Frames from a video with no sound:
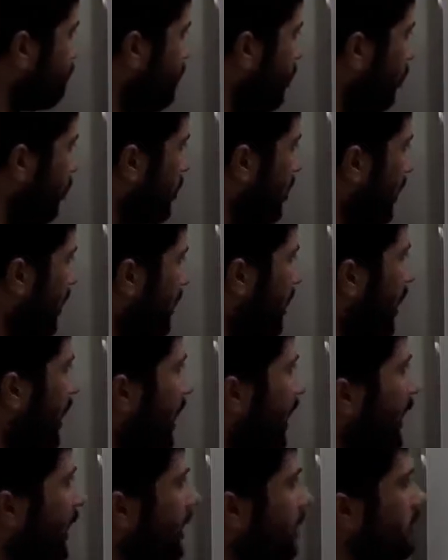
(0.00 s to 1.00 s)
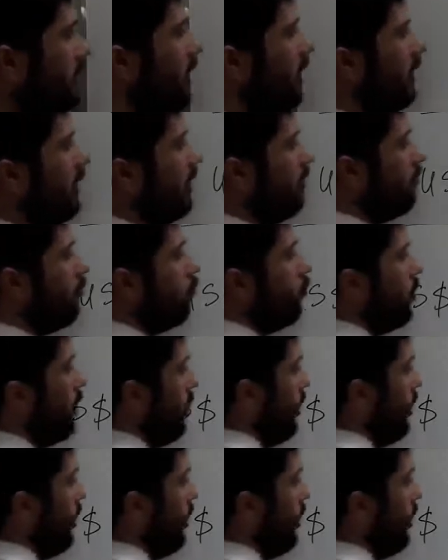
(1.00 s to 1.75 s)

Okay, and if